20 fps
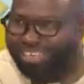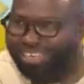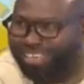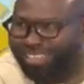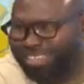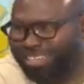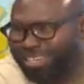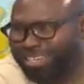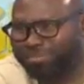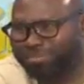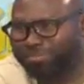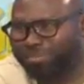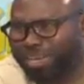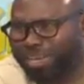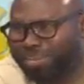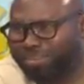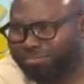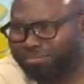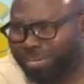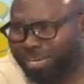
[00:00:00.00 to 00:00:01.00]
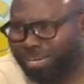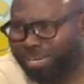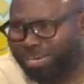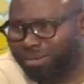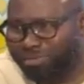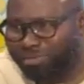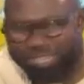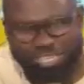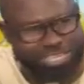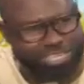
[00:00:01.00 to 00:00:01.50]
And then
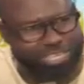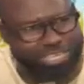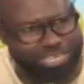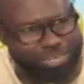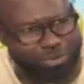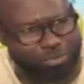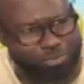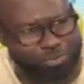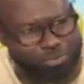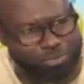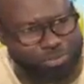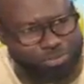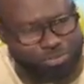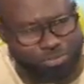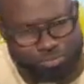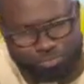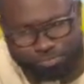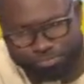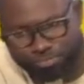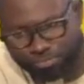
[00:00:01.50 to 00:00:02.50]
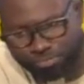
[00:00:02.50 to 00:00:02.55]
we didn't get the opportunity